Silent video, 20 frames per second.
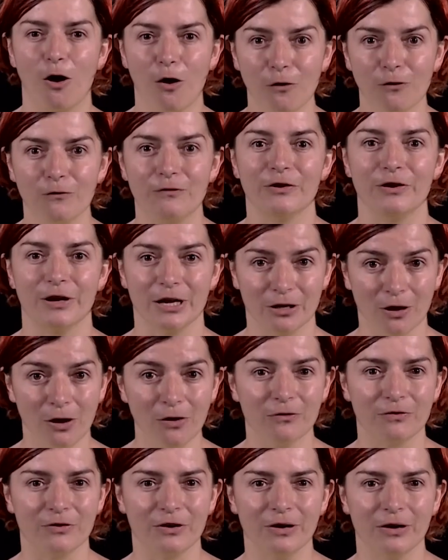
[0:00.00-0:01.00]
over and
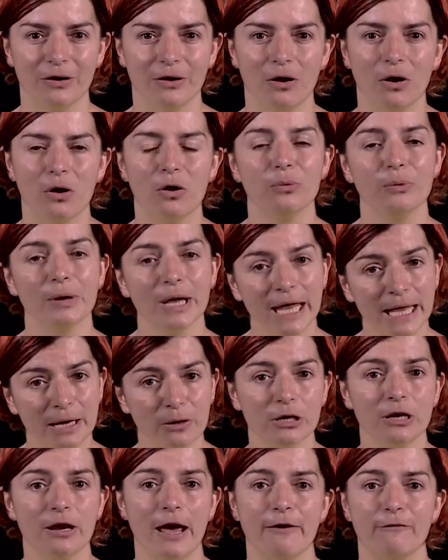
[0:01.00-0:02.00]
over, or we
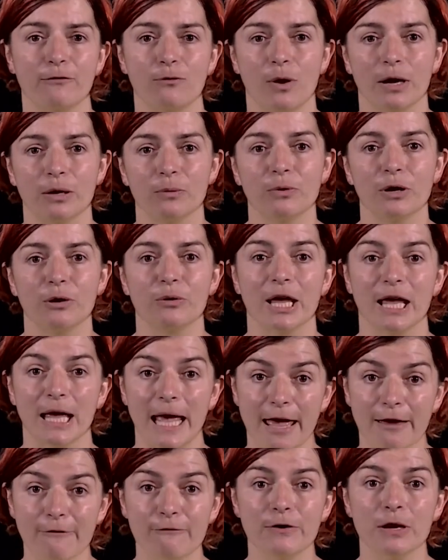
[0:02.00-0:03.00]
could have one where
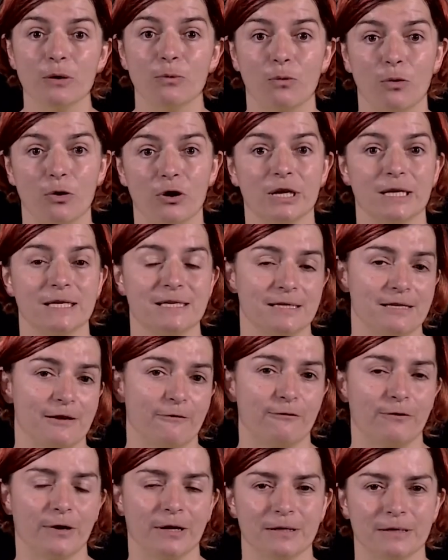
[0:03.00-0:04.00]
every word is
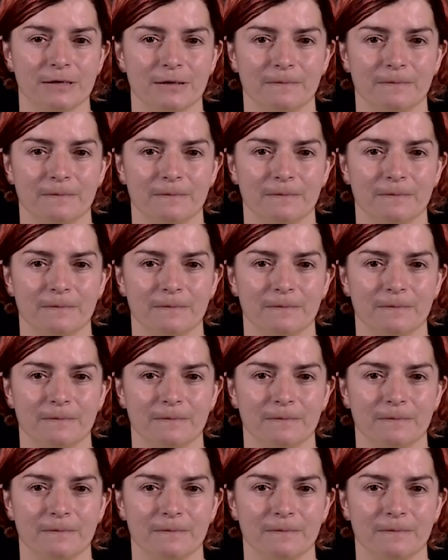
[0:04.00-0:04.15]
different.